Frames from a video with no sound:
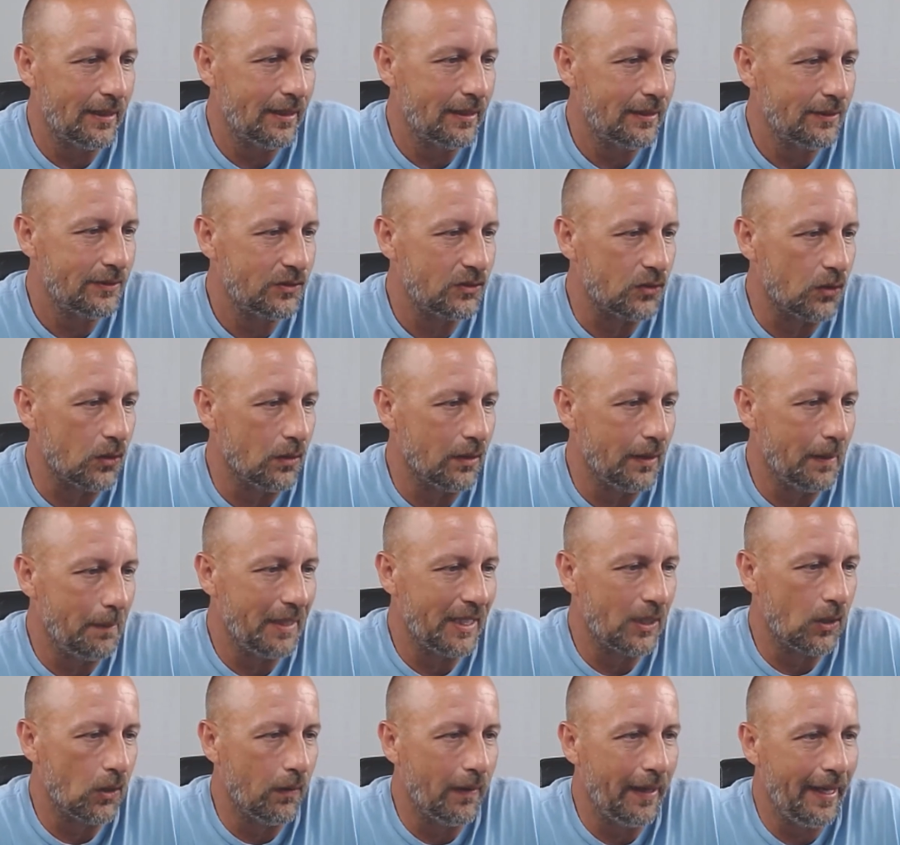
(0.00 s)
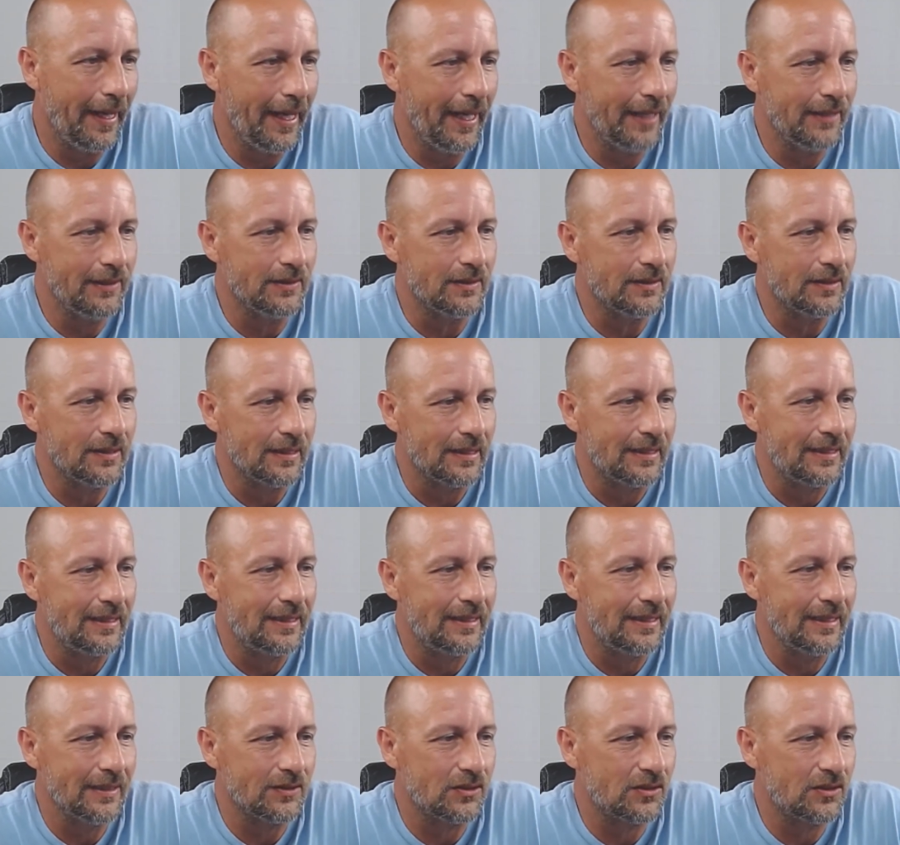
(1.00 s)
so let me go ahead and
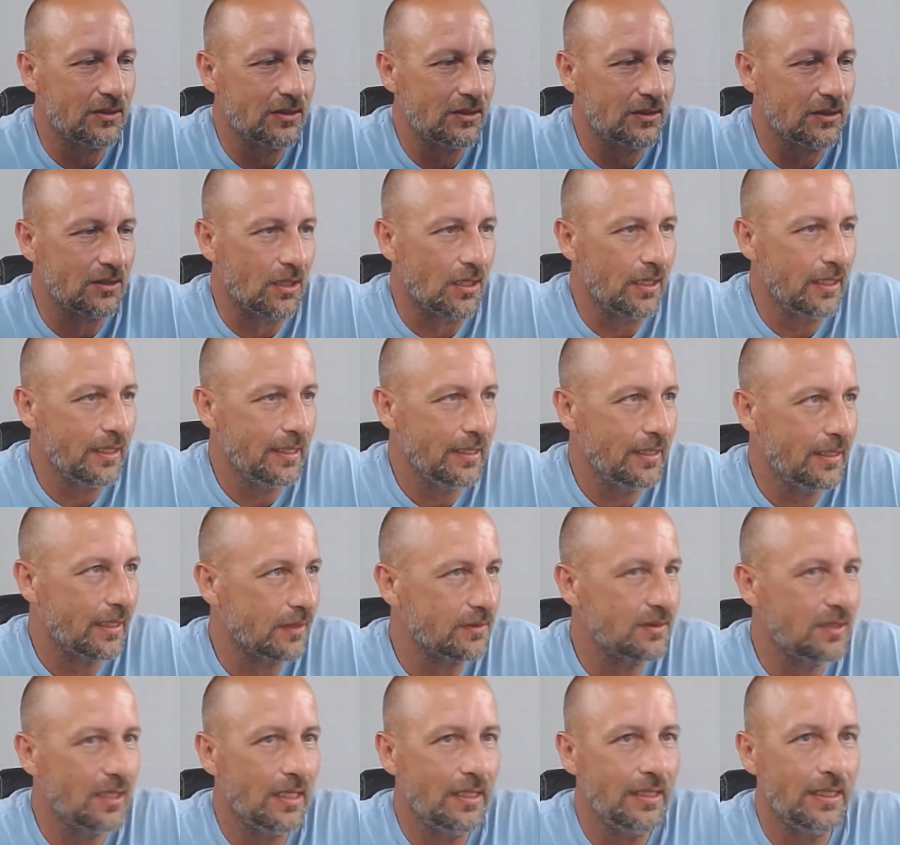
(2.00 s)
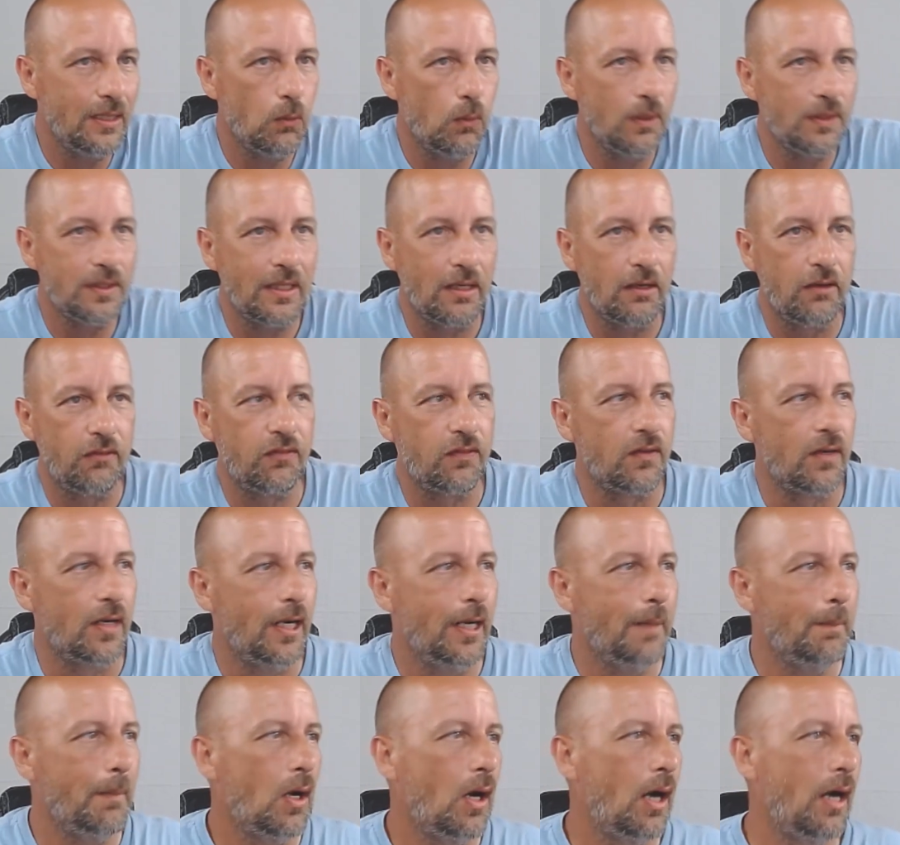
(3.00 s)
get started. I'll tell you what they're
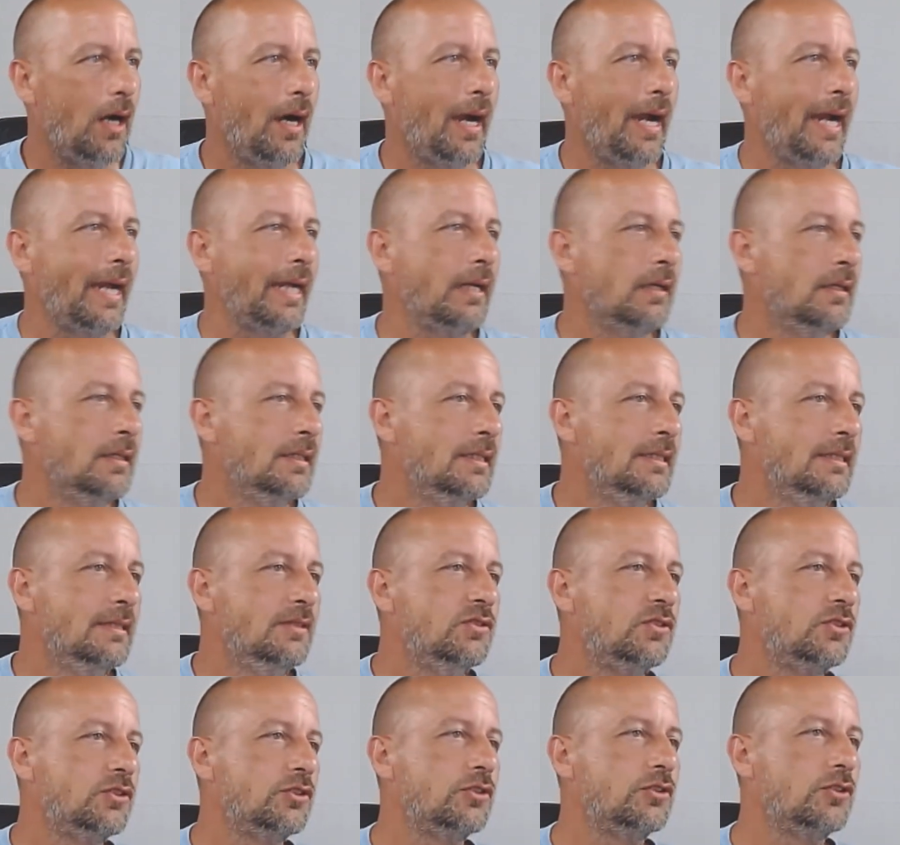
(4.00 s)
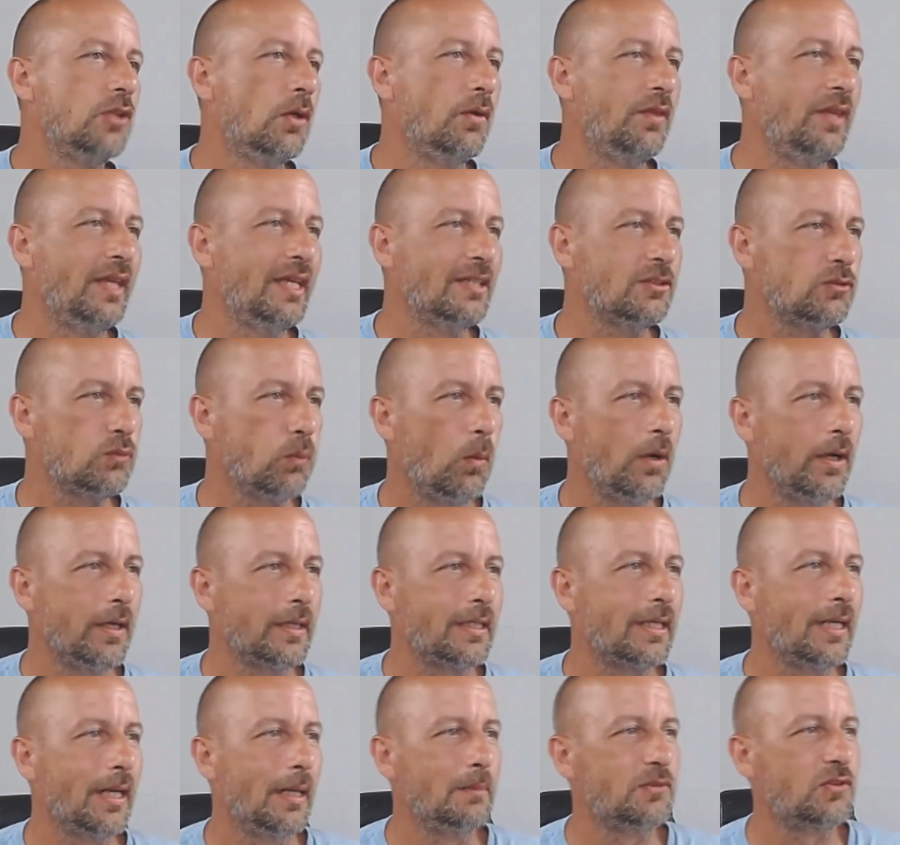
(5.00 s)
from. All right. So this one
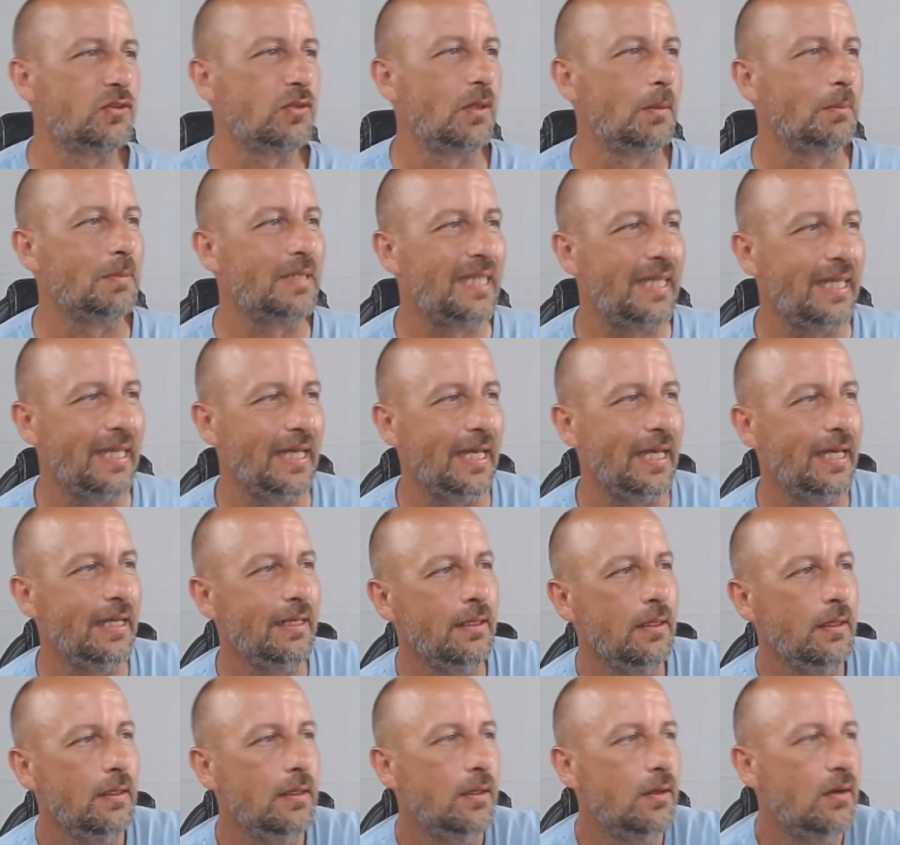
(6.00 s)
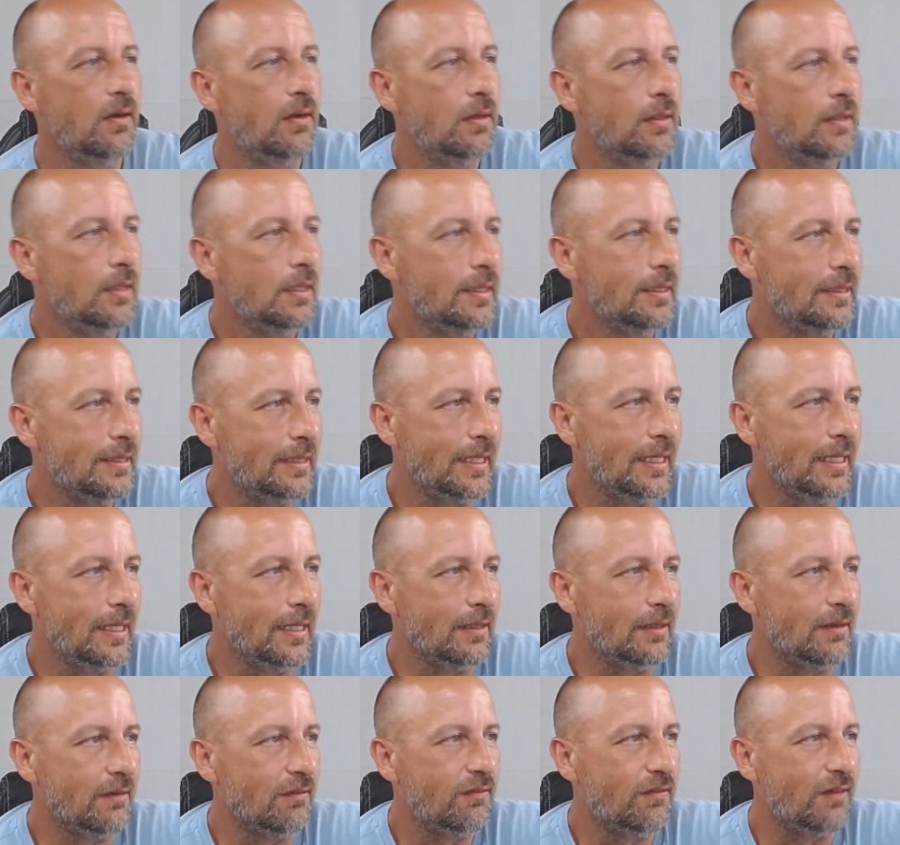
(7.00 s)
comes from
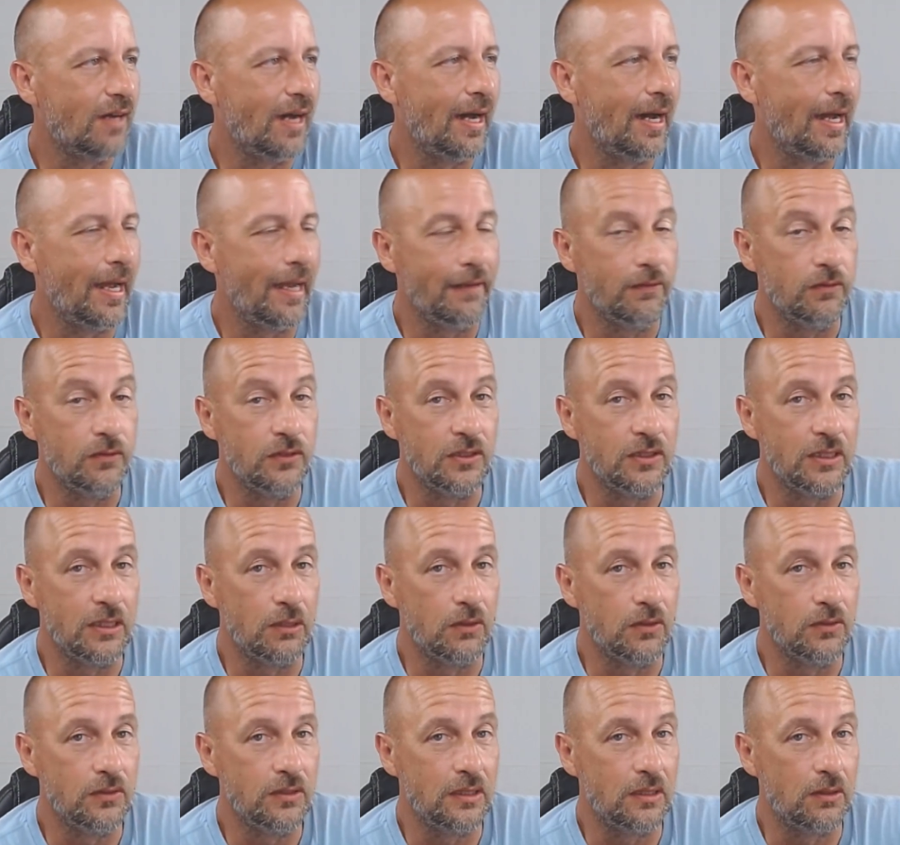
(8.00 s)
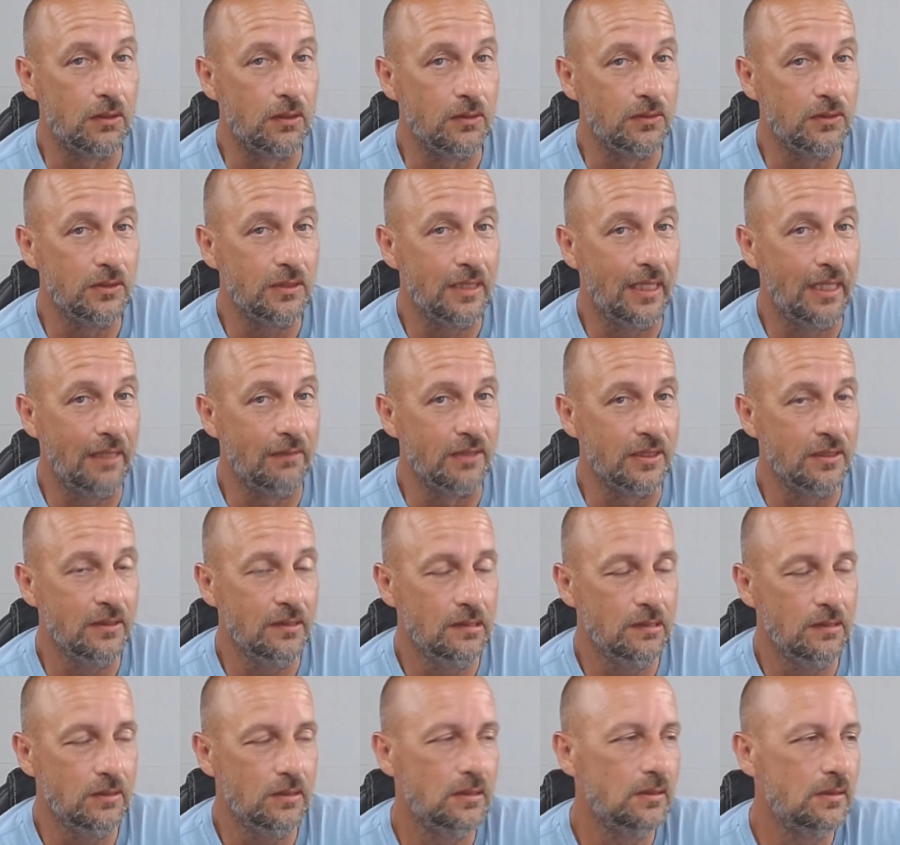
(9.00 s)
Ken5007,